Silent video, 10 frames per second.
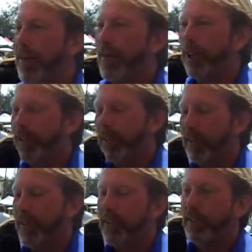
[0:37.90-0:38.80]
the
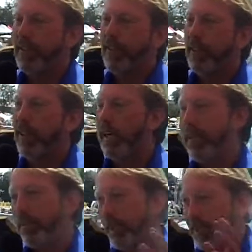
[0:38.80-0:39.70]
question, look, I
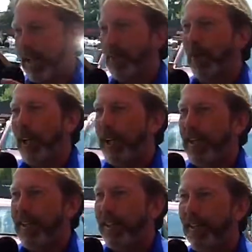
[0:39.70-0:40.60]
didn't put stable
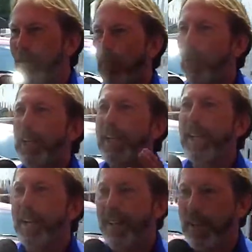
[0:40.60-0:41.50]
in. What
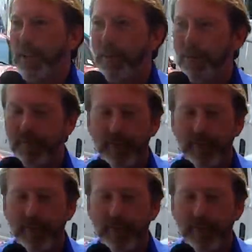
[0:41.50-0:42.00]
can I do?